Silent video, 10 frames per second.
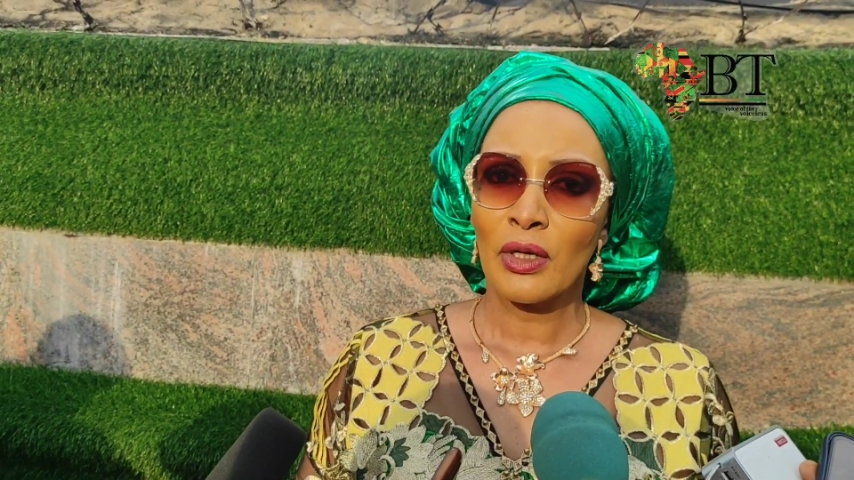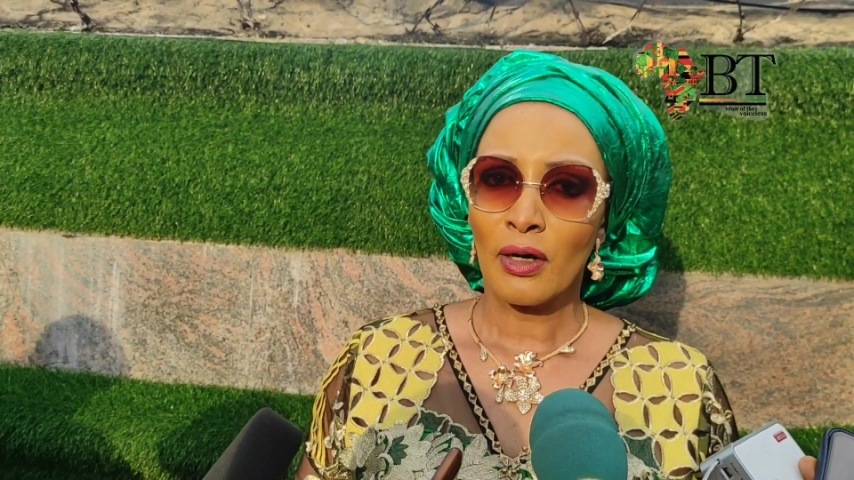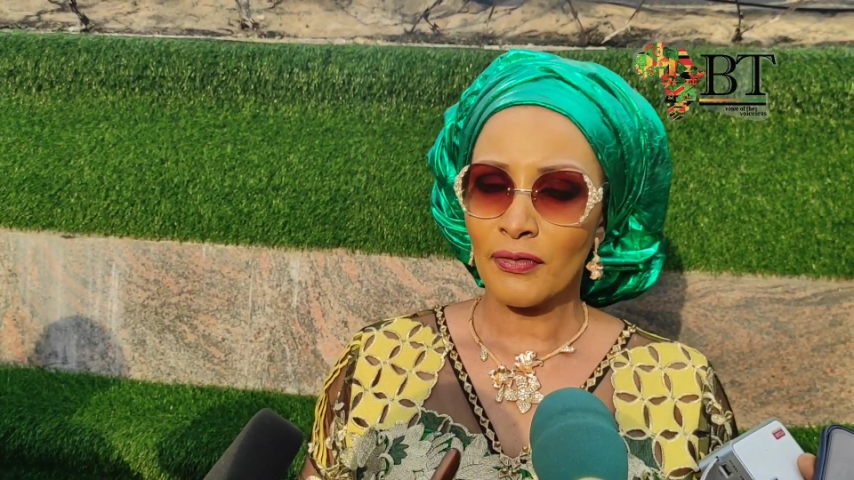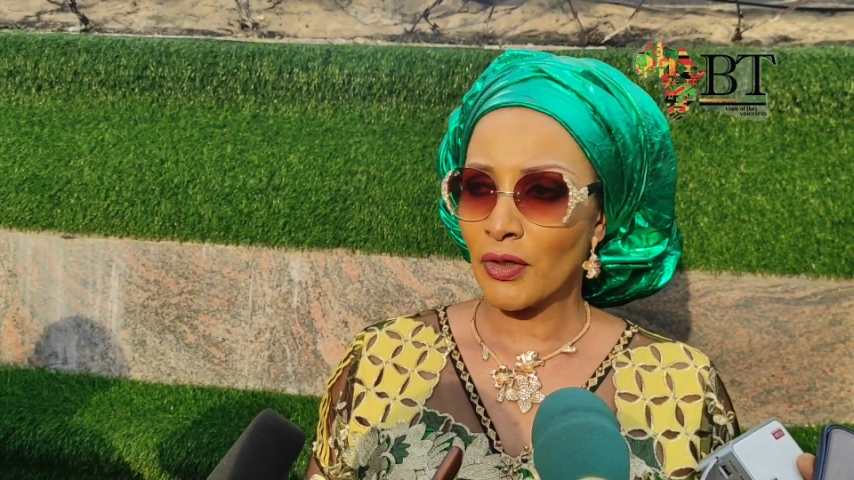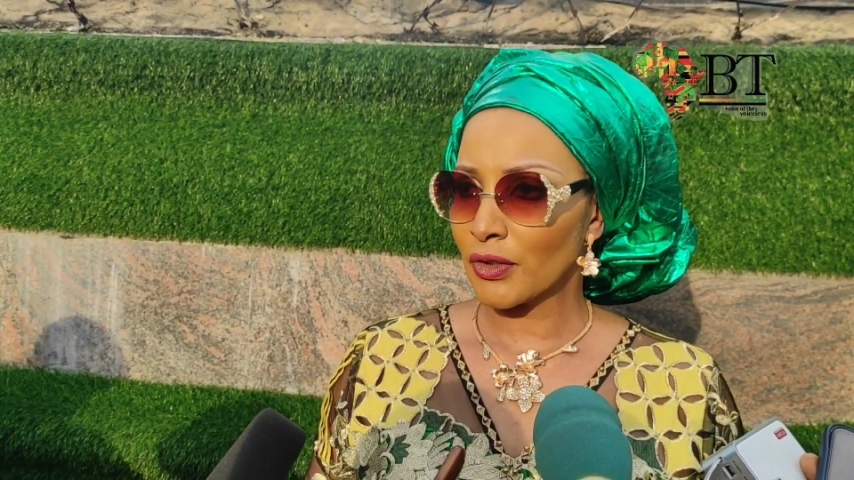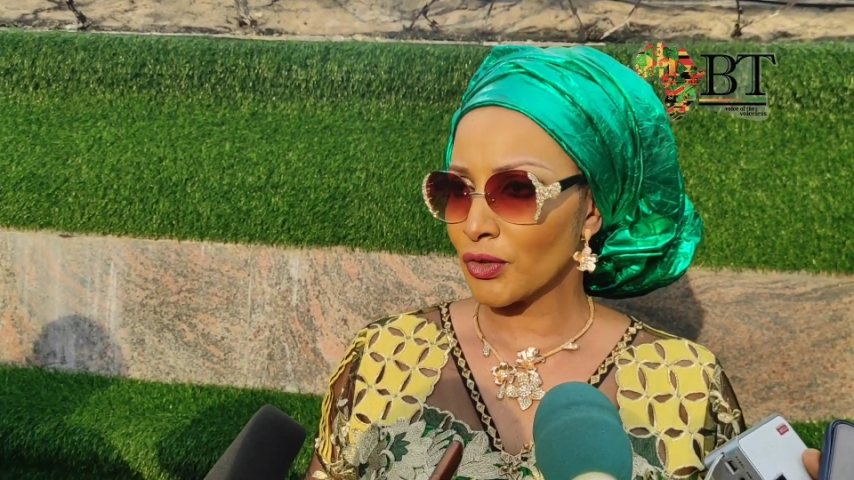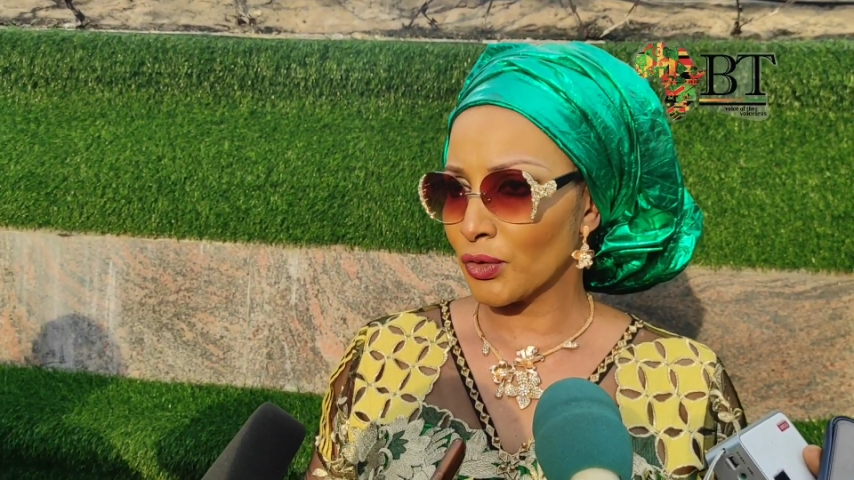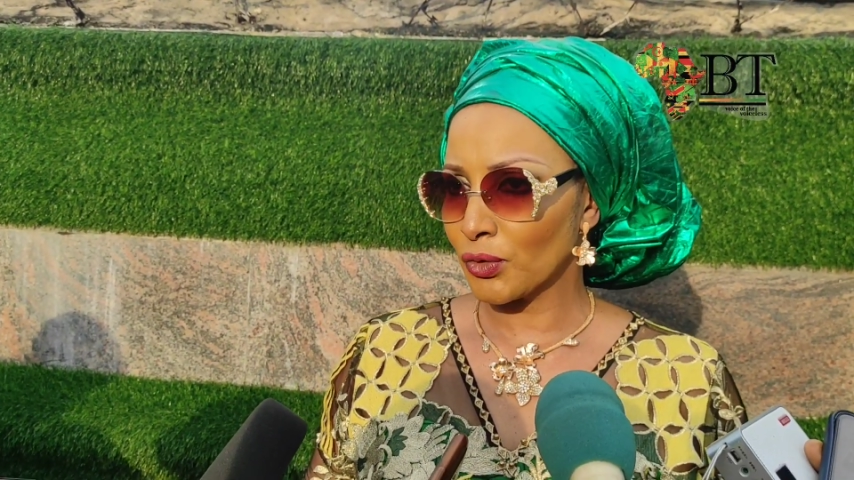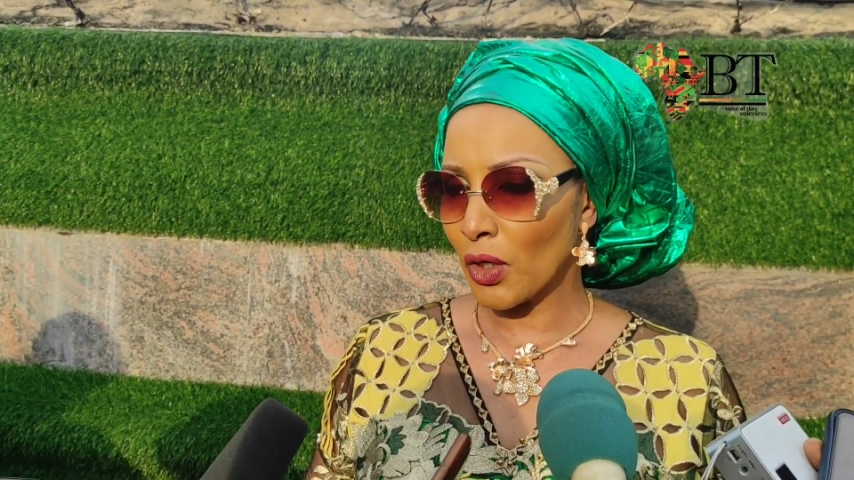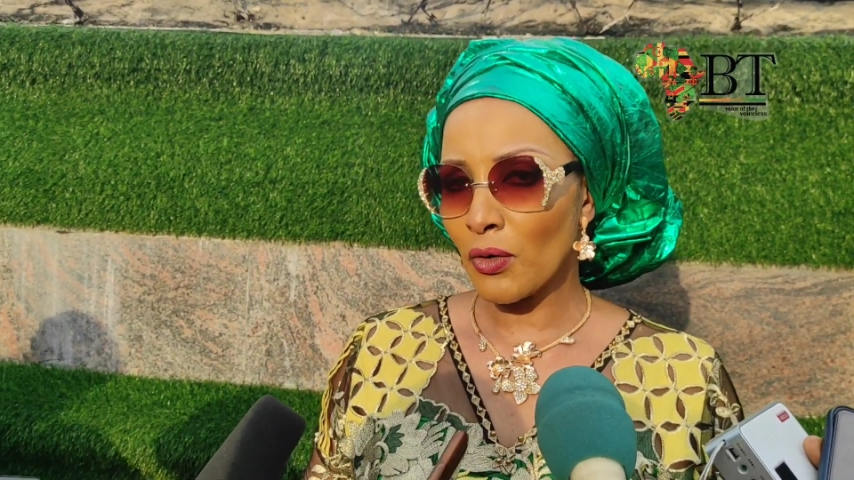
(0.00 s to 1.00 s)
Of course,
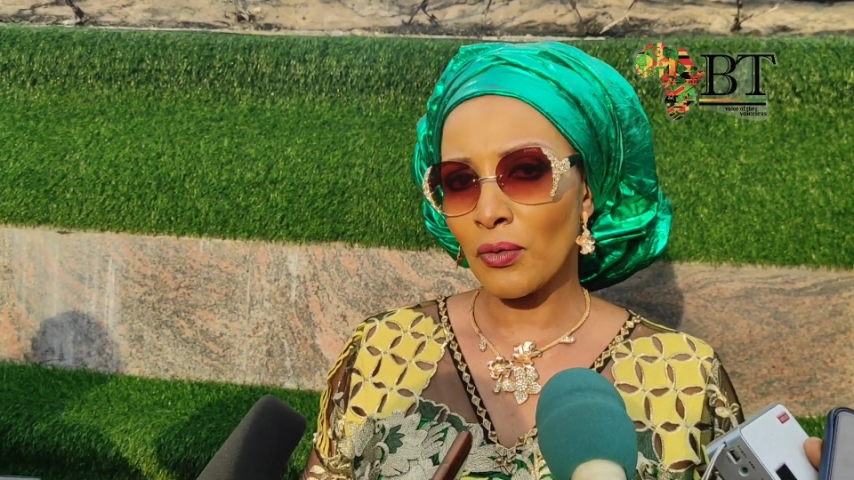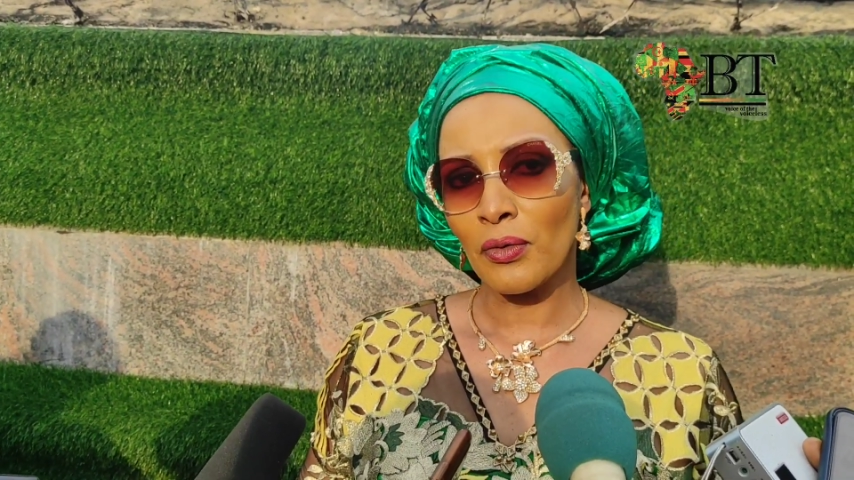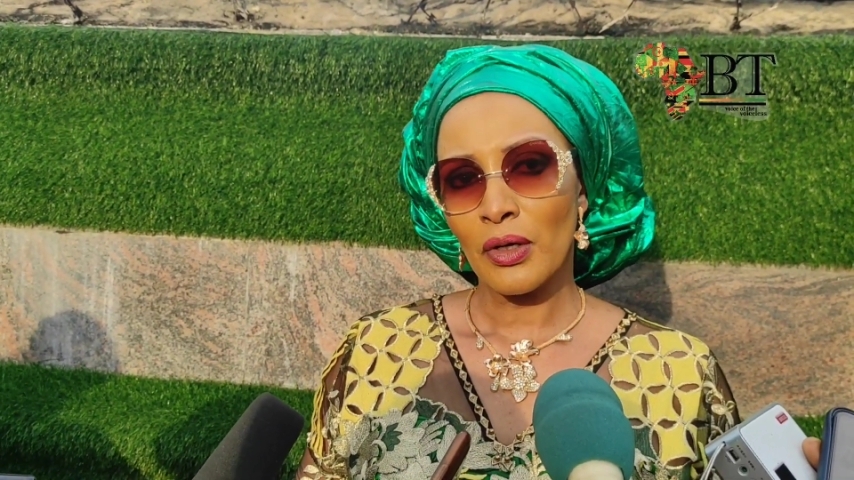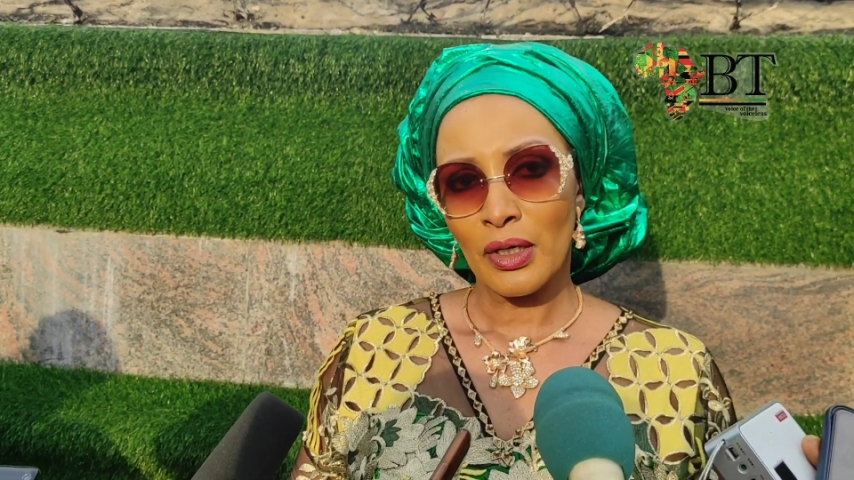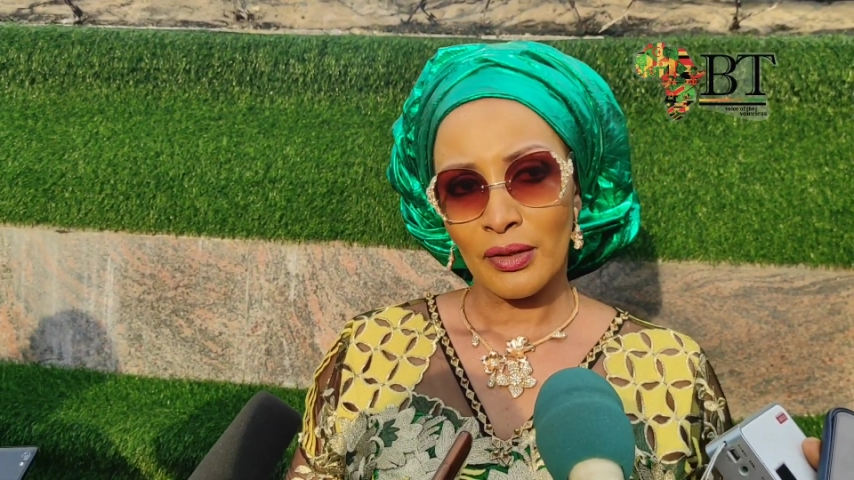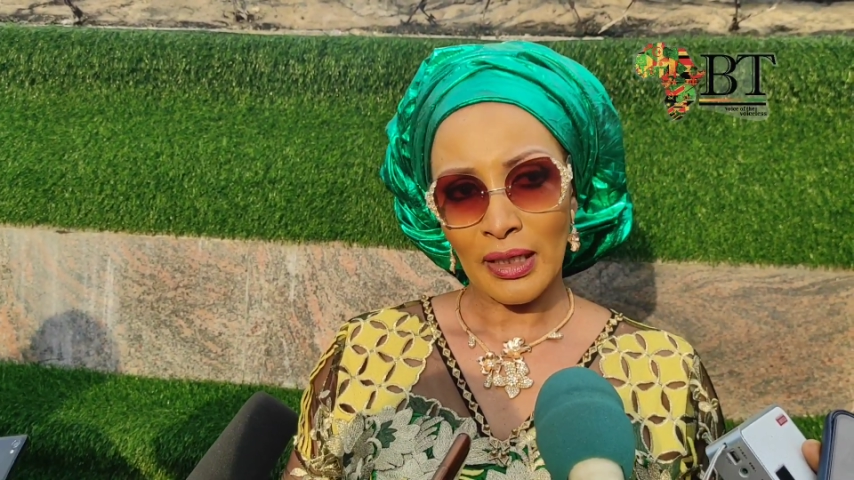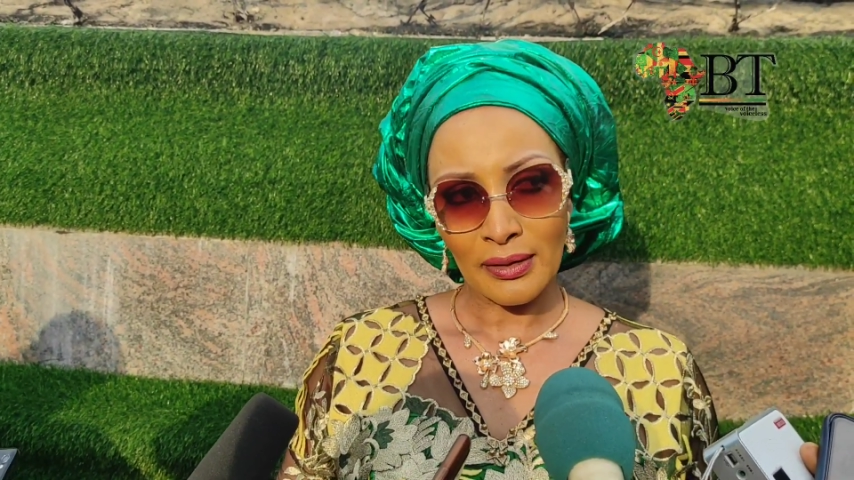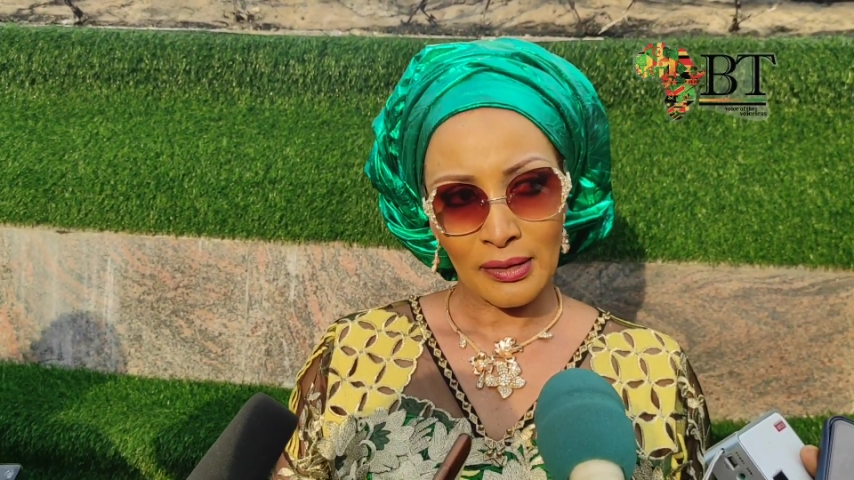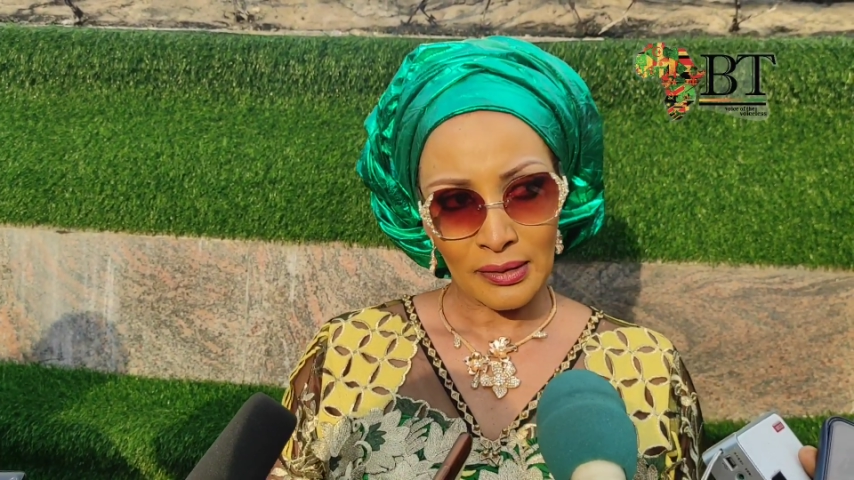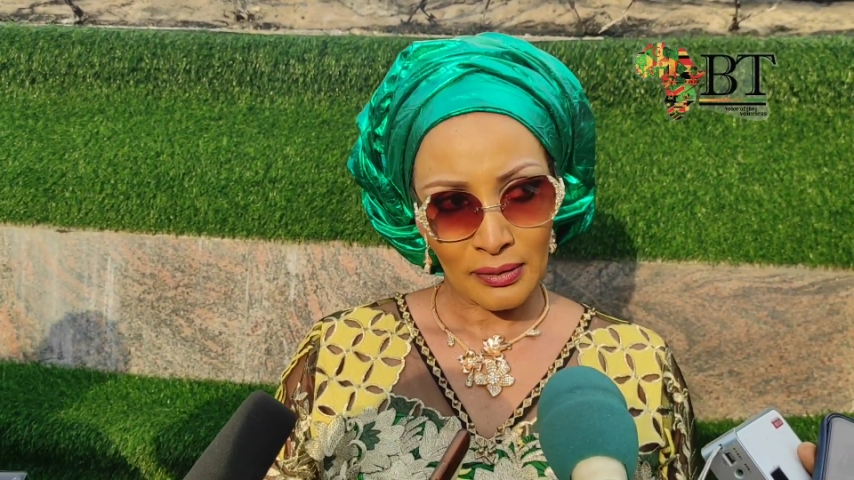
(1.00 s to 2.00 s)
you know that